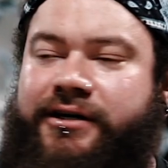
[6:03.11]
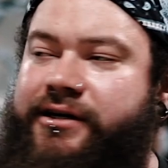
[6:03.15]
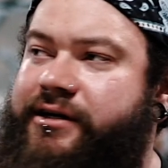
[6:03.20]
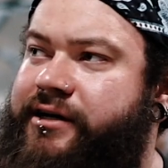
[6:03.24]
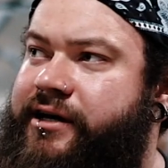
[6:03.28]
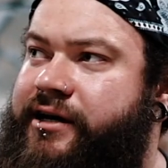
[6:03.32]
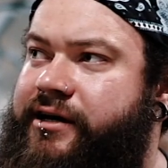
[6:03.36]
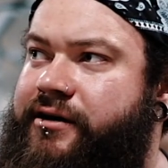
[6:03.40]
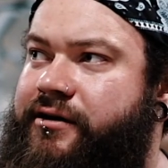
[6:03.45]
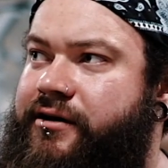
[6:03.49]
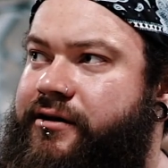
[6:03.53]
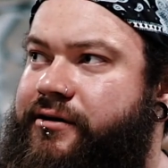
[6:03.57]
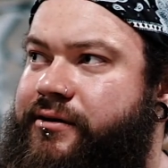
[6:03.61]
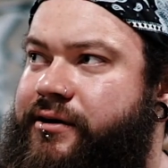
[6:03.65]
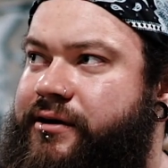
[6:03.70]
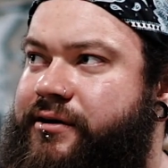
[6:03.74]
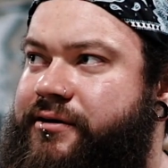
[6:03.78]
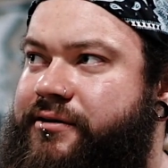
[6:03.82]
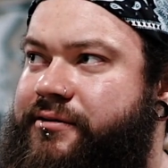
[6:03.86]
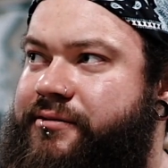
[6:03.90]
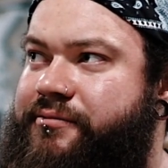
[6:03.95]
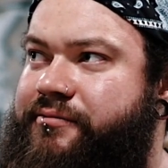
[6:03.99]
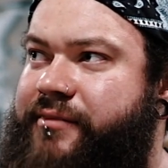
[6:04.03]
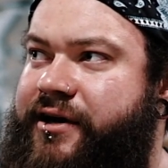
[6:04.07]
kilo,
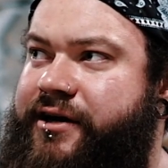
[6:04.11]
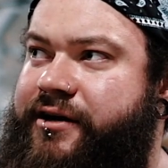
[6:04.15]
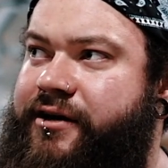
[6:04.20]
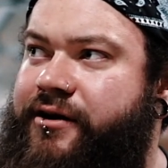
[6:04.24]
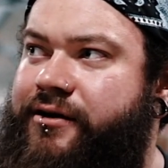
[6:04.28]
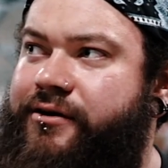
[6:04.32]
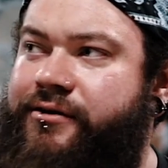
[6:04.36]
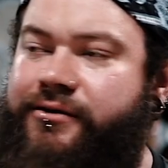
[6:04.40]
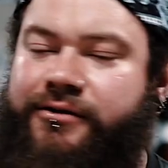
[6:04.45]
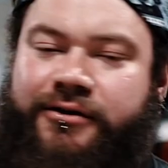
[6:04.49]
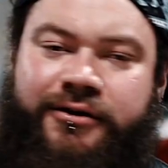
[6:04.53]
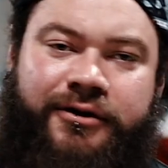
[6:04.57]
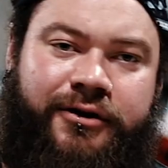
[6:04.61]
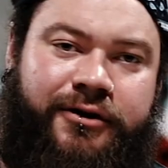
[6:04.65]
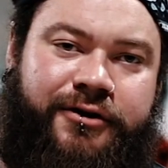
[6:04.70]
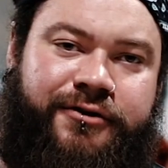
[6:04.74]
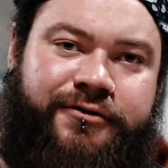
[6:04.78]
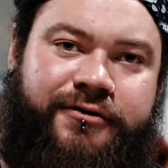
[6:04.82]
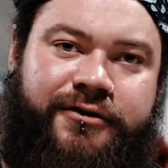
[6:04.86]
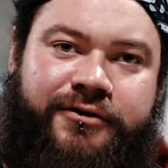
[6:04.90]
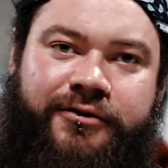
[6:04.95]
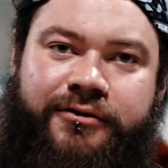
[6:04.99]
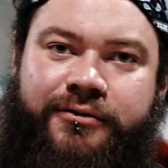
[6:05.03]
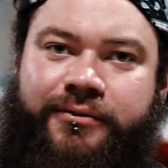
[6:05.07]
may go
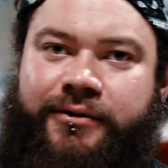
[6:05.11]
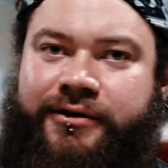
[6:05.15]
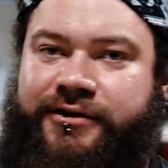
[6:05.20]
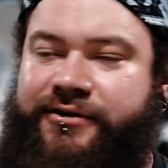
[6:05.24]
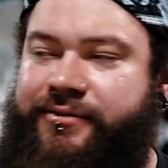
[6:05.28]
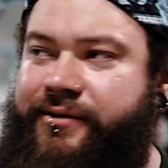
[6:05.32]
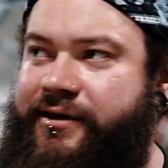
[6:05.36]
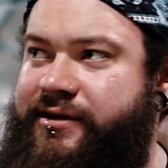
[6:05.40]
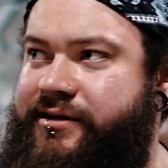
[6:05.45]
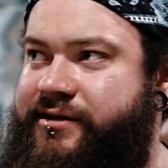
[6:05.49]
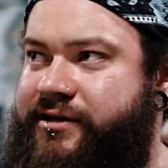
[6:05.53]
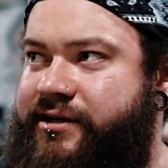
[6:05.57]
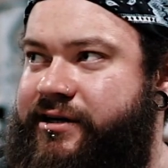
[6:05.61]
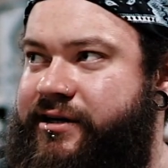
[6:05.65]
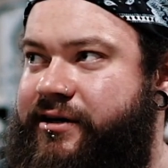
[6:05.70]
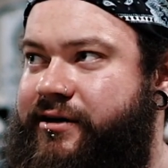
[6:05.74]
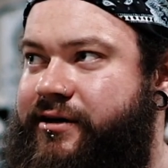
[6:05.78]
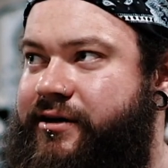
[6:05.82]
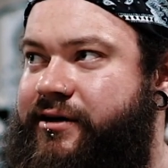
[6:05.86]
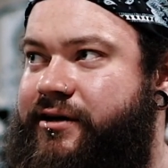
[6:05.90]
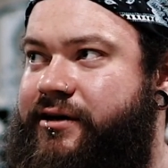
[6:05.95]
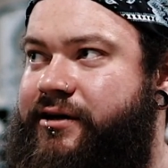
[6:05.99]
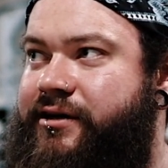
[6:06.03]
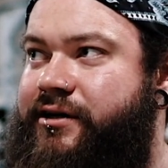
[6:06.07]
100 or 120,
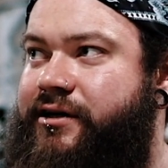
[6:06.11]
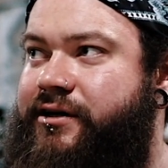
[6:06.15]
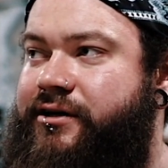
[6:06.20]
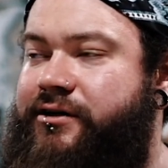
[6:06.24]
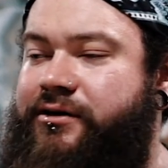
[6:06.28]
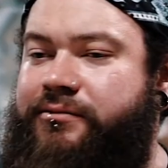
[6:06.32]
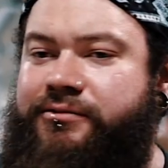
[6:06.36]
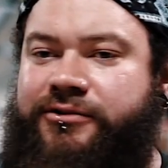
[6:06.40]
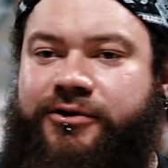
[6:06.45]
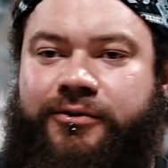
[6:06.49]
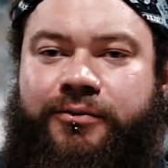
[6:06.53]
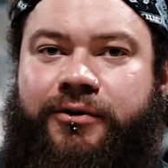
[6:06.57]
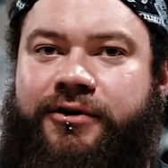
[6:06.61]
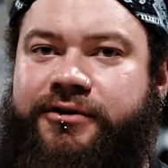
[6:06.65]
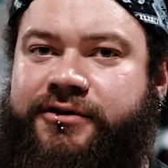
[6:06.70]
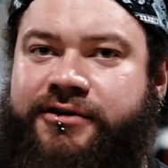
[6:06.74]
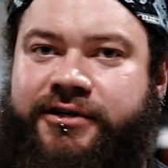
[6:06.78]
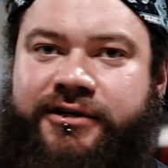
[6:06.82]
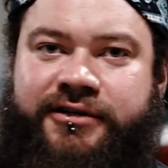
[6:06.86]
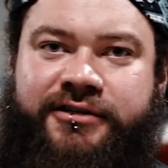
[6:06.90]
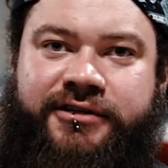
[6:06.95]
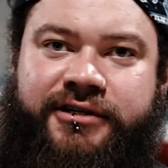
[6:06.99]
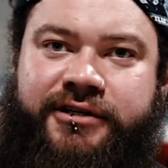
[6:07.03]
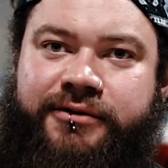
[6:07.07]
up to
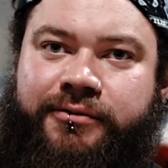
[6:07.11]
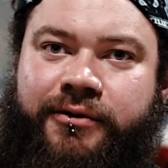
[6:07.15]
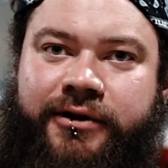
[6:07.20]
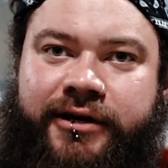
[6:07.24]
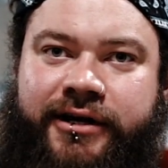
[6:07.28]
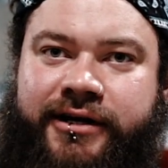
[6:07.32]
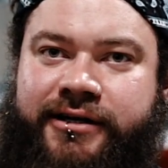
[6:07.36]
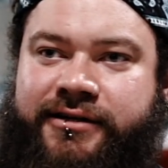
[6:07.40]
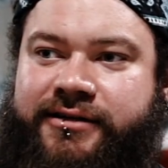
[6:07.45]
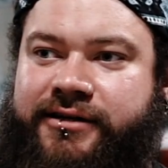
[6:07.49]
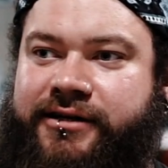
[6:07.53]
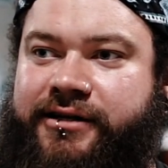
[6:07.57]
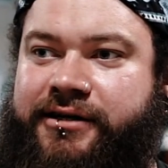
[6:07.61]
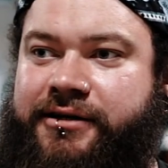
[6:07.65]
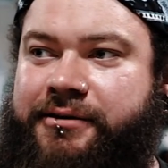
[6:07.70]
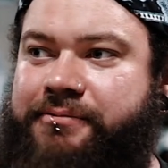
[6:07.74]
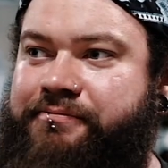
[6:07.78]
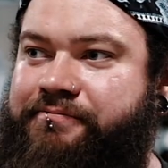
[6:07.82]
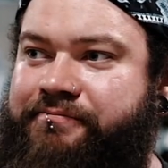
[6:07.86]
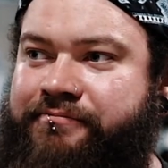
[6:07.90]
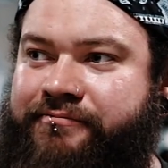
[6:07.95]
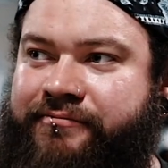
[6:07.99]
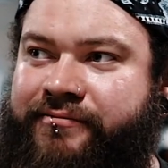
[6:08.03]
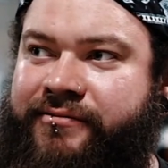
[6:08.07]
160, 180,
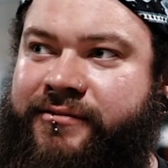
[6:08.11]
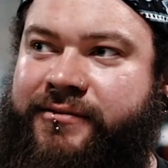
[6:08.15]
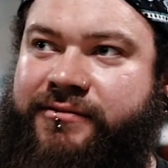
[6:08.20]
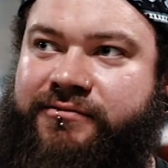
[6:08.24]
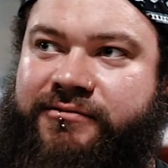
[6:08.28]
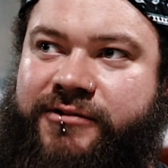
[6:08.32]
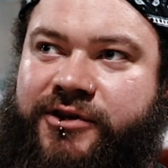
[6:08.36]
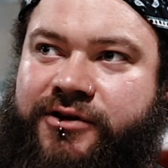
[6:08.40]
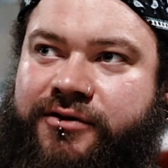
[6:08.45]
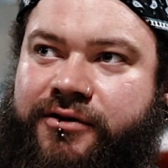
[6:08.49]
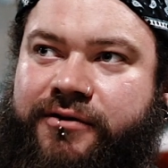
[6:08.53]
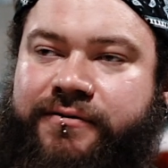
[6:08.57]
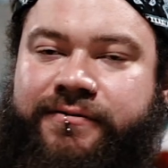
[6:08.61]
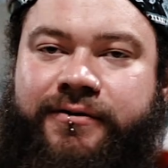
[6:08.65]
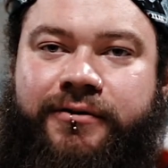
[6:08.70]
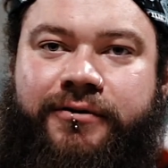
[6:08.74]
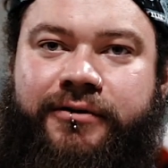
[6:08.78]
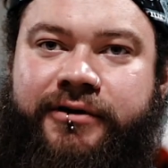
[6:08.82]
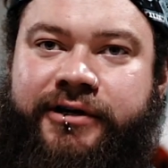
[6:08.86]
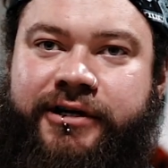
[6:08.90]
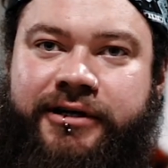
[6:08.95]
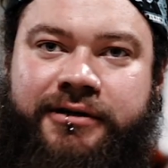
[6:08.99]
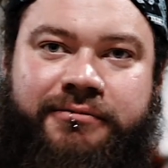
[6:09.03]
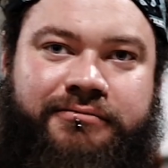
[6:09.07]

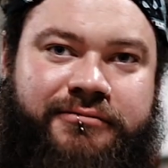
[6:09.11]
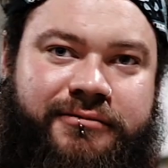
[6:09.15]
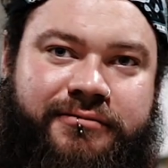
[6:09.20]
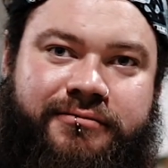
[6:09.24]
240,